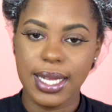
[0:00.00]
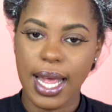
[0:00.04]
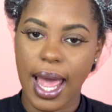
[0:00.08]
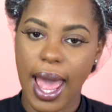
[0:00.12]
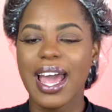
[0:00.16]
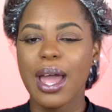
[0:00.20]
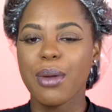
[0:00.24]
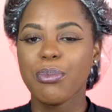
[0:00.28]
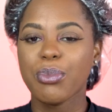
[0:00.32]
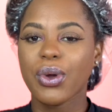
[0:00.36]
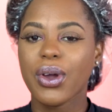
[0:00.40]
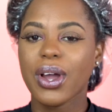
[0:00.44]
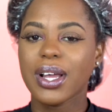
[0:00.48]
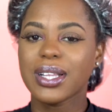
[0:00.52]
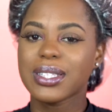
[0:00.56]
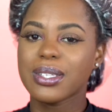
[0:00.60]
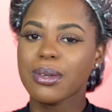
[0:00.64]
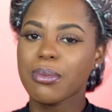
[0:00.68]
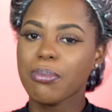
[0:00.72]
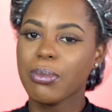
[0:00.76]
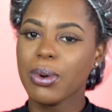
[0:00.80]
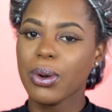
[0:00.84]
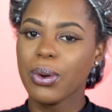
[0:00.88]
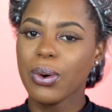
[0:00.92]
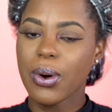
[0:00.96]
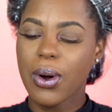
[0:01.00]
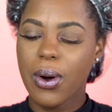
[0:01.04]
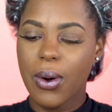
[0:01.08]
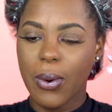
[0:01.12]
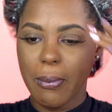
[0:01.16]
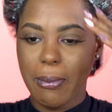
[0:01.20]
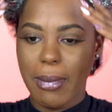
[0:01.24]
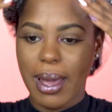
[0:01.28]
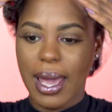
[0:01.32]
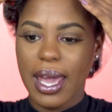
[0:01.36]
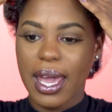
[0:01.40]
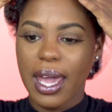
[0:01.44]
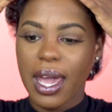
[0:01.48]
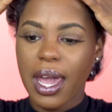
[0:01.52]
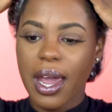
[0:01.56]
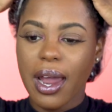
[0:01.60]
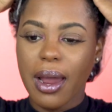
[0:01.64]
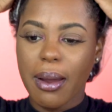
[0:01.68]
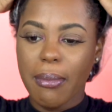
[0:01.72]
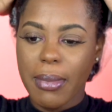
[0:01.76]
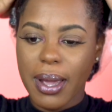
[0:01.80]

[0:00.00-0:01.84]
I'm going to blow out my hair,